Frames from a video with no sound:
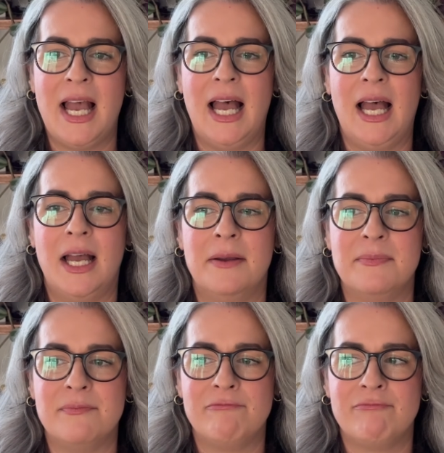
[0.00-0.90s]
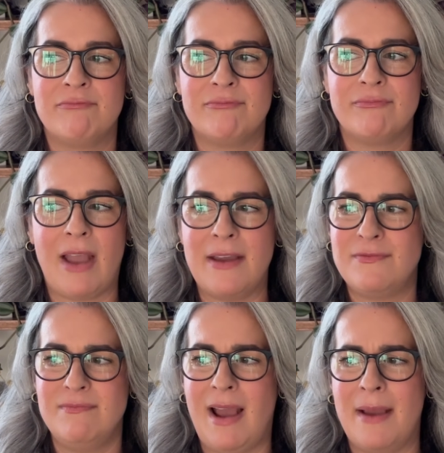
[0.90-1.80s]
I'm
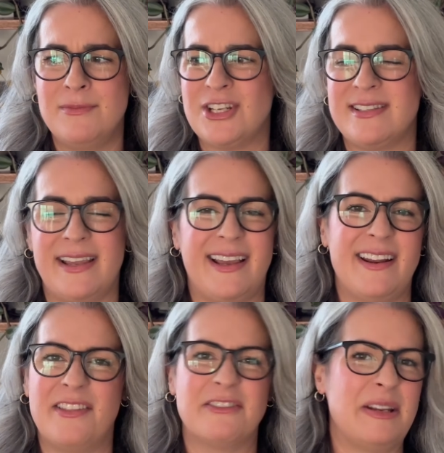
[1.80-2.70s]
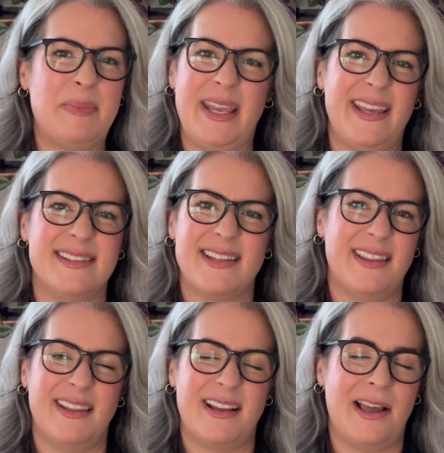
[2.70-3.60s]
just like another repeat into
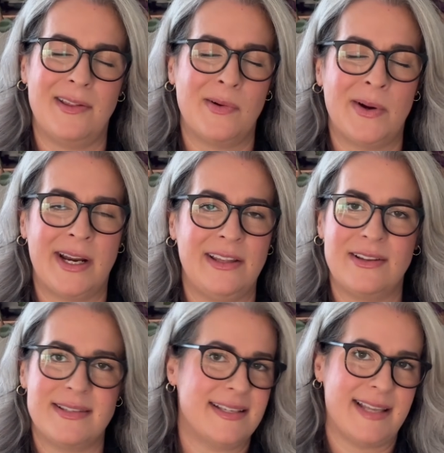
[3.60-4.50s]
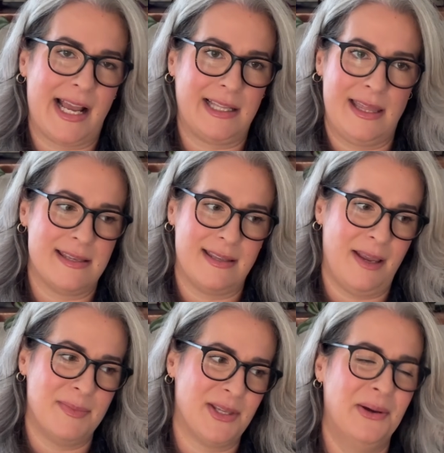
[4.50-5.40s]
the color work. It looks exactly the
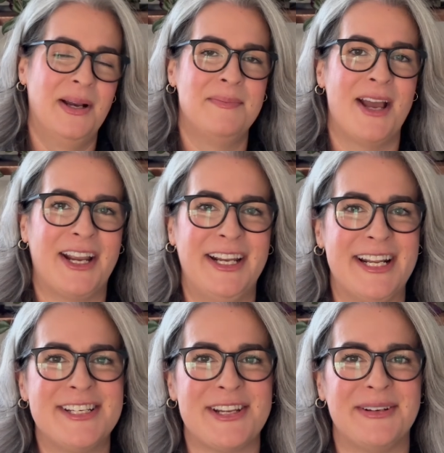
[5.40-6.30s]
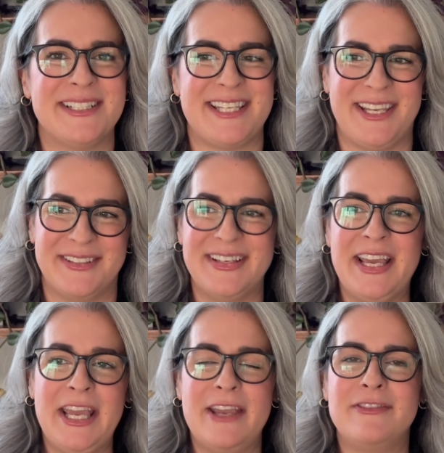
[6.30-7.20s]
same, so I'm not going to show it to you.
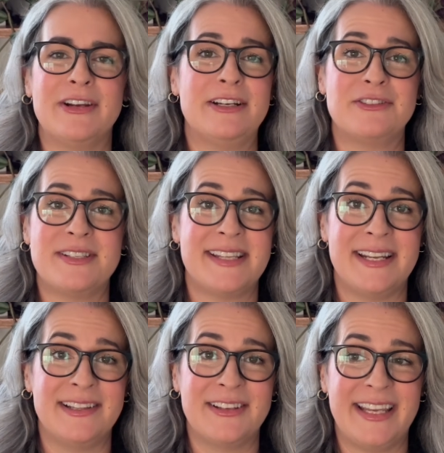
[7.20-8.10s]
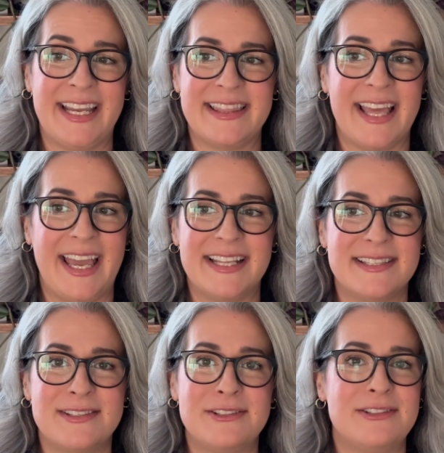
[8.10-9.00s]
If you're interested in looking at that,
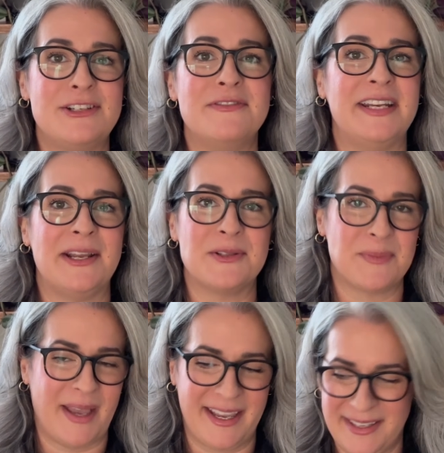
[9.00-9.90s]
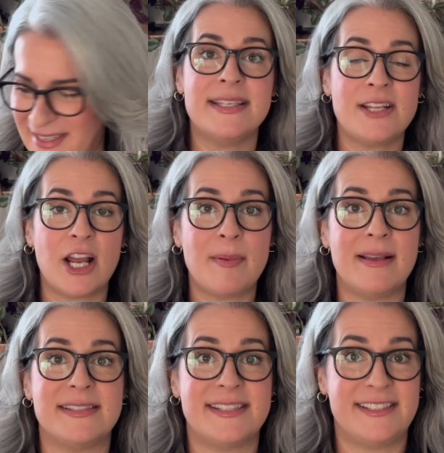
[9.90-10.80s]
it's 2 videos back. Let's talk
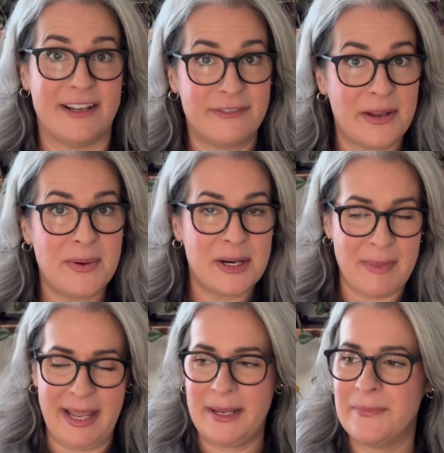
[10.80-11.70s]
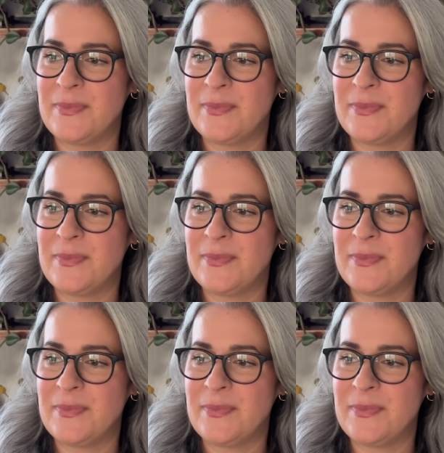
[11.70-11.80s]
about stuff I want to make.